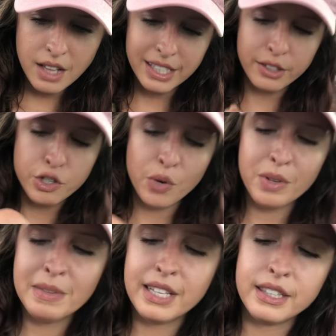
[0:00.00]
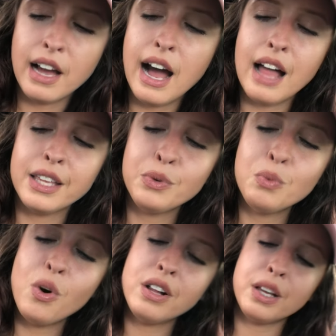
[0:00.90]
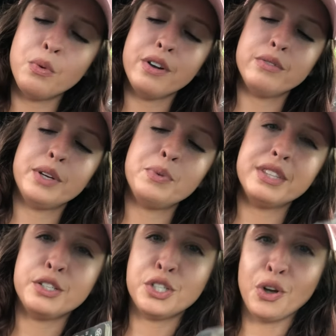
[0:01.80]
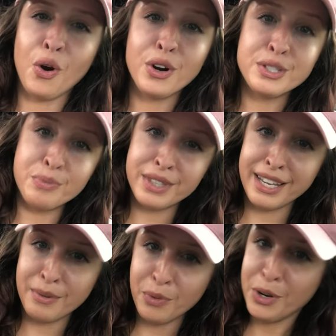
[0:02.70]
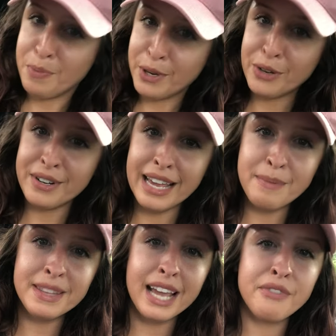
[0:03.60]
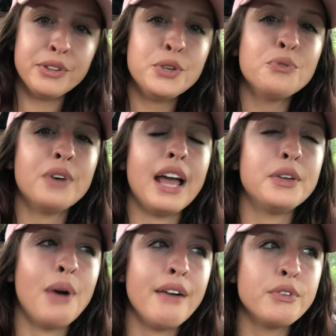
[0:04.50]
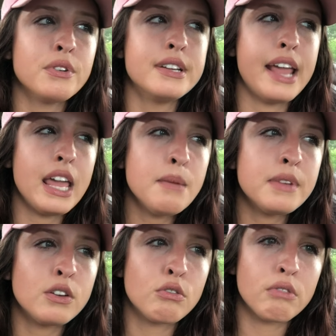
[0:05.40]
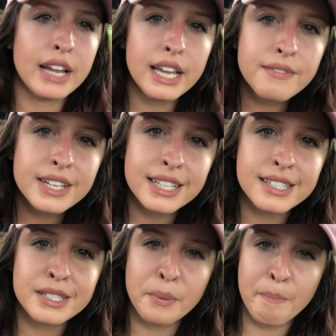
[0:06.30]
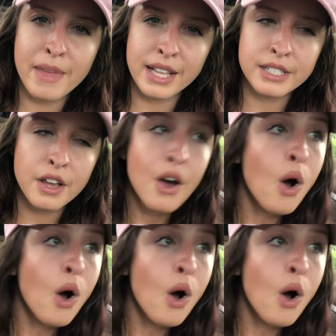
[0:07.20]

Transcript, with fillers: like they're showing me like the Hollywood walk, like where like with the stars, with like where you put your name in. Like I feel like you you have your name engraved in cement,